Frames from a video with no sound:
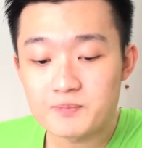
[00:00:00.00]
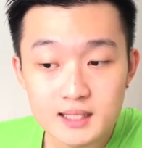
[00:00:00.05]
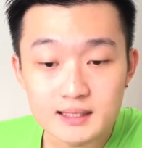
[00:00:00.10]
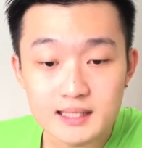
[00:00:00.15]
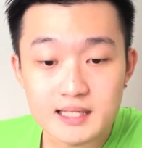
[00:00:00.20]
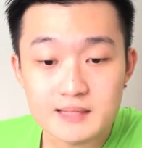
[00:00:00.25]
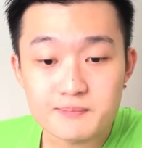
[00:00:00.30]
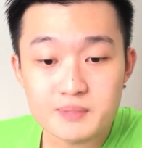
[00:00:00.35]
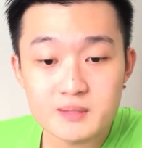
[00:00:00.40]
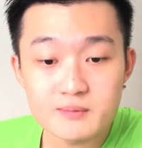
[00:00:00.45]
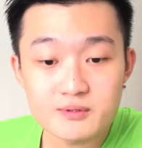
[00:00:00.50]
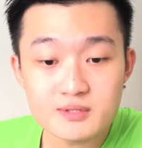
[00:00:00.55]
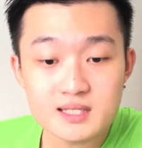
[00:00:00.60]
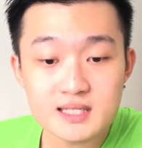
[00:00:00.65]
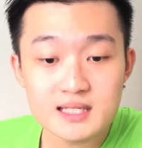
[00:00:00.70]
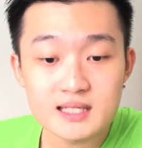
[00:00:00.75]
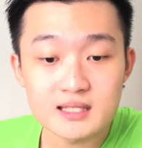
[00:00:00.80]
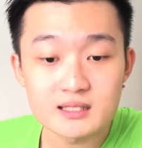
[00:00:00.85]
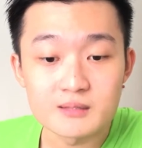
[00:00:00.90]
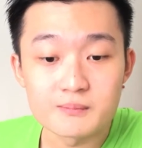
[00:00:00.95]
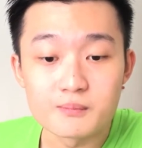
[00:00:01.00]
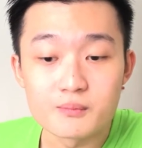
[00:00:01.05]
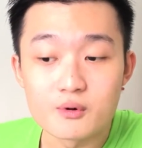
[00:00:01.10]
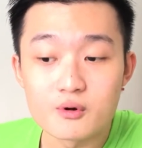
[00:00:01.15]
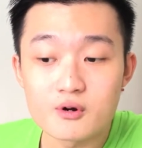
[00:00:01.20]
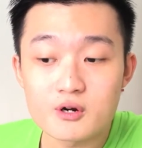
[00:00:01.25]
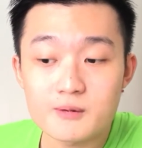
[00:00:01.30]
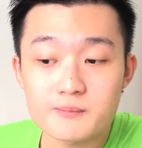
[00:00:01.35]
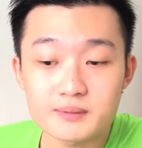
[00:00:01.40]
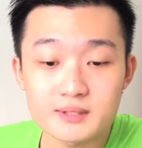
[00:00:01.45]
that people say that the
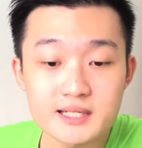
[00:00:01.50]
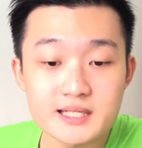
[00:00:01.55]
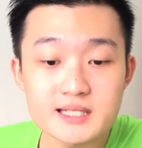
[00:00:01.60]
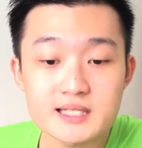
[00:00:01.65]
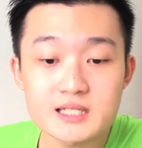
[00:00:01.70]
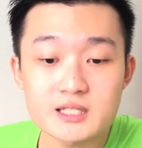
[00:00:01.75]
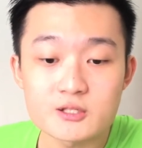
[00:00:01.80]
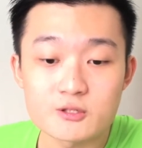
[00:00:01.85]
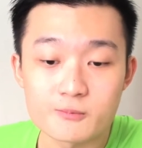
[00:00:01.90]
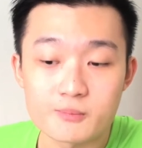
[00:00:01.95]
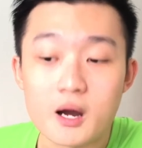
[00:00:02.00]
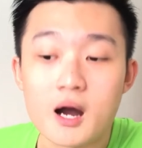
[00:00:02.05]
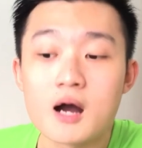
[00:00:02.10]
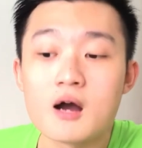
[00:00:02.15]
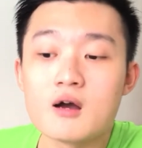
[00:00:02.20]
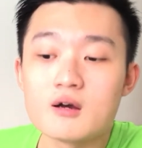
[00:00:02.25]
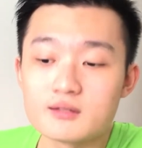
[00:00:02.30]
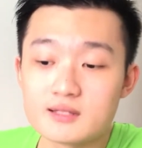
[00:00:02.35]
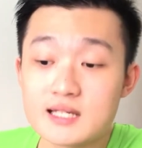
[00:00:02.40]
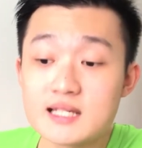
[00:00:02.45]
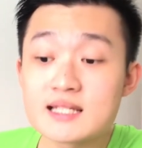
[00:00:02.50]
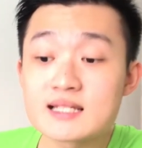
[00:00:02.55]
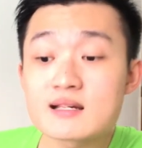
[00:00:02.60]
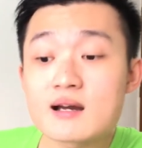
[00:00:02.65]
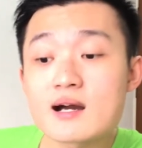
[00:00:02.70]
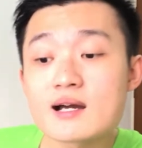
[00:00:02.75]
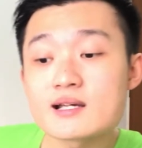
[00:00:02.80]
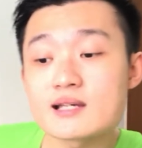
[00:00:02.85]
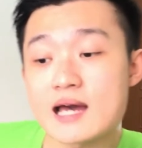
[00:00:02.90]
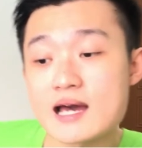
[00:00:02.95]
more places you this
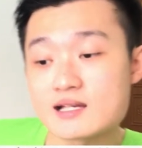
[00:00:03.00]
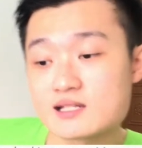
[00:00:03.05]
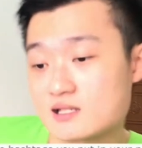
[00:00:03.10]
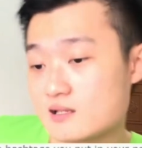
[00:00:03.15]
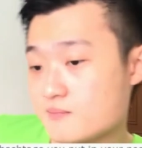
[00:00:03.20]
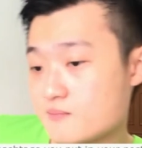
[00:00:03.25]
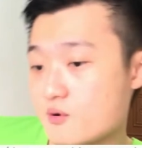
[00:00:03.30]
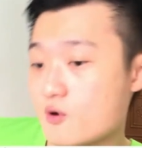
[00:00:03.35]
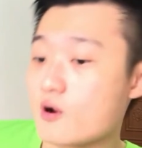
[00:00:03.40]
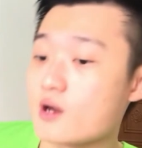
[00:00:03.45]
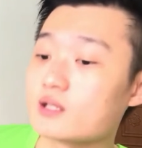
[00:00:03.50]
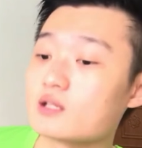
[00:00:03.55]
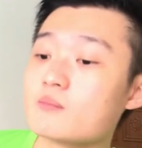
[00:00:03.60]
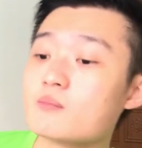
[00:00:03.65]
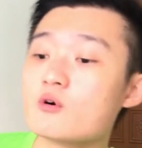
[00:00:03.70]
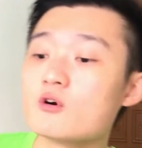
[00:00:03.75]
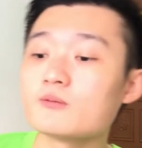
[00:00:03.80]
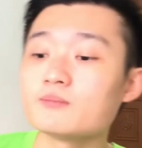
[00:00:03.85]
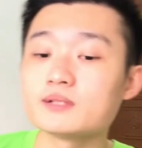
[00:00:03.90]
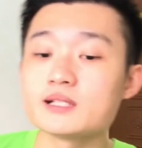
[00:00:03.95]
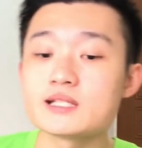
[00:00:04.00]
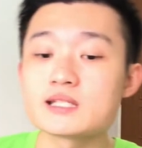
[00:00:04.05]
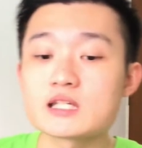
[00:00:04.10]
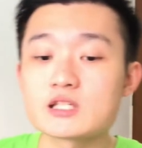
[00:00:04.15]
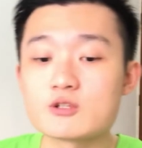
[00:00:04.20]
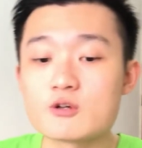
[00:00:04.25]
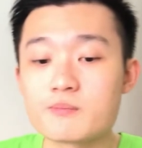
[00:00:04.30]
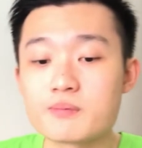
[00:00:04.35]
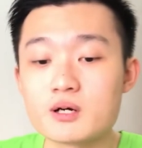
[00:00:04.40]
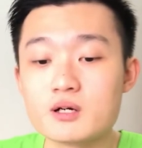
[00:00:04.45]
guy has some point. The more
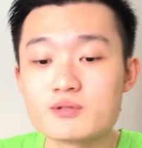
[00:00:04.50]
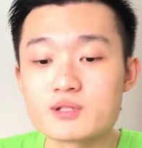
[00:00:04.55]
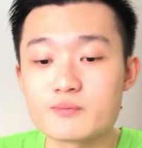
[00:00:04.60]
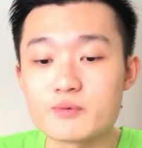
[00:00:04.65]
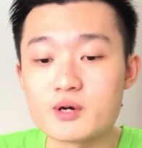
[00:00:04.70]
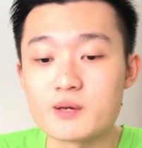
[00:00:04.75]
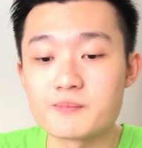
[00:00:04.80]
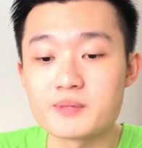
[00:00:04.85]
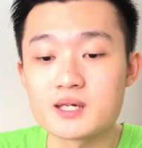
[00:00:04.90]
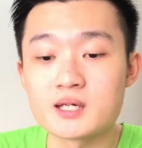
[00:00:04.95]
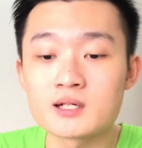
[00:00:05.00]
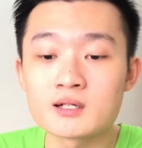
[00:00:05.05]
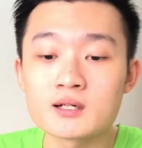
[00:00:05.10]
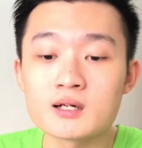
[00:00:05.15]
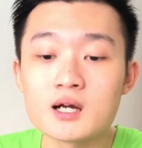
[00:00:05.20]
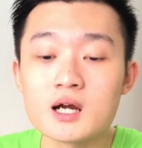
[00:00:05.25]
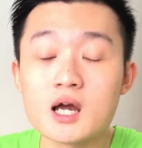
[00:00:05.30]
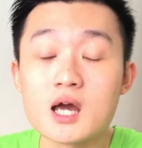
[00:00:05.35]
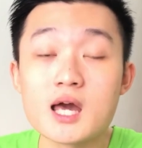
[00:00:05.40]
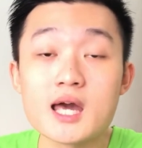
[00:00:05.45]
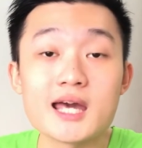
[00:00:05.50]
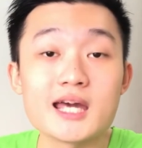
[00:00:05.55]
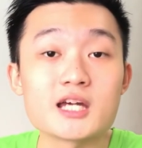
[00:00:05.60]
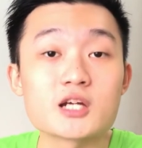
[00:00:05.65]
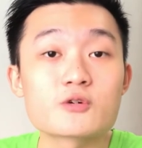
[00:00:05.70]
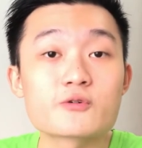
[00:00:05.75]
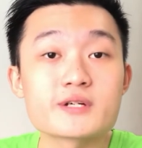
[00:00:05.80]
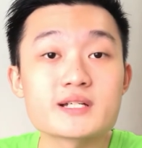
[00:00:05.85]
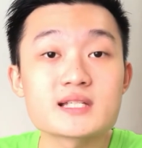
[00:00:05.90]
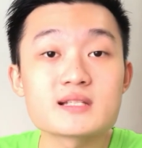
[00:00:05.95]
places your post will appear,
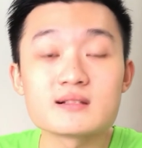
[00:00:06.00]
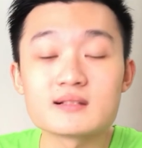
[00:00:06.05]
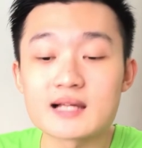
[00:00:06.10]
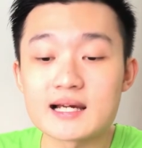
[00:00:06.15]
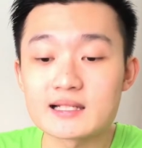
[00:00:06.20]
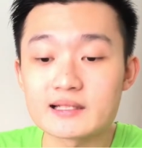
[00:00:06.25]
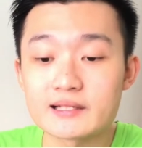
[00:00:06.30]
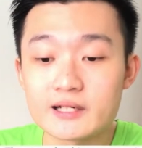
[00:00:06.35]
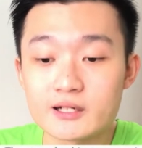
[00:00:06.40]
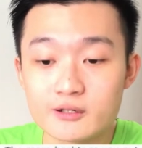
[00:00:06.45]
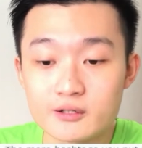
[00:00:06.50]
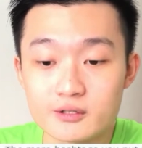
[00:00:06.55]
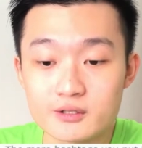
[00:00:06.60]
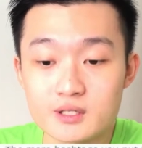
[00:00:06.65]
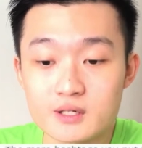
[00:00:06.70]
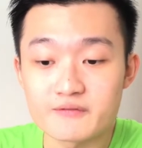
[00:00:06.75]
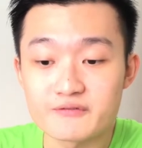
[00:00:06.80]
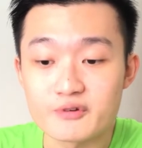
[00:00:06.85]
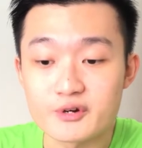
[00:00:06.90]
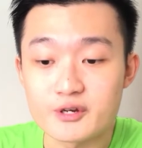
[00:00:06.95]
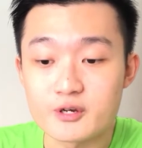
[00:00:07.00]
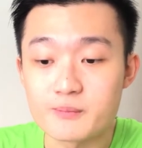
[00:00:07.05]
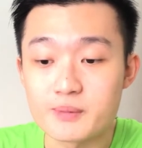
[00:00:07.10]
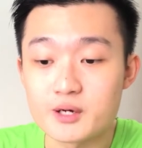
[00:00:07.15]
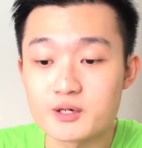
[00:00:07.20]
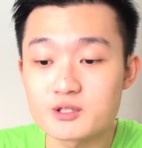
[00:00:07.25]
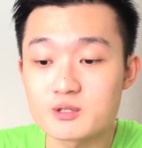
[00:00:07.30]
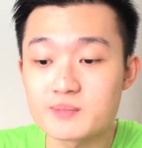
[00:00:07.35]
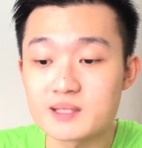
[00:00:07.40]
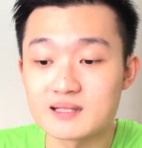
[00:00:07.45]
increasing the likelihood for your
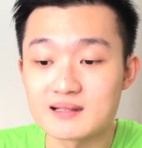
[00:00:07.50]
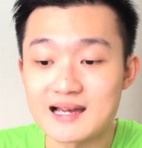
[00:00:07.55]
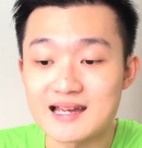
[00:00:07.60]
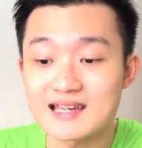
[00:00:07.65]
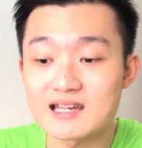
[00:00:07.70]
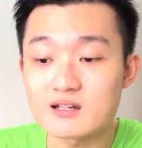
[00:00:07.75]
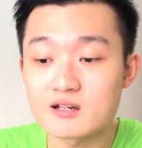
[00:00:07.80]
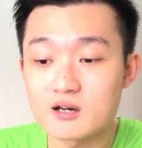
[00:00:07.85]
post to be liked and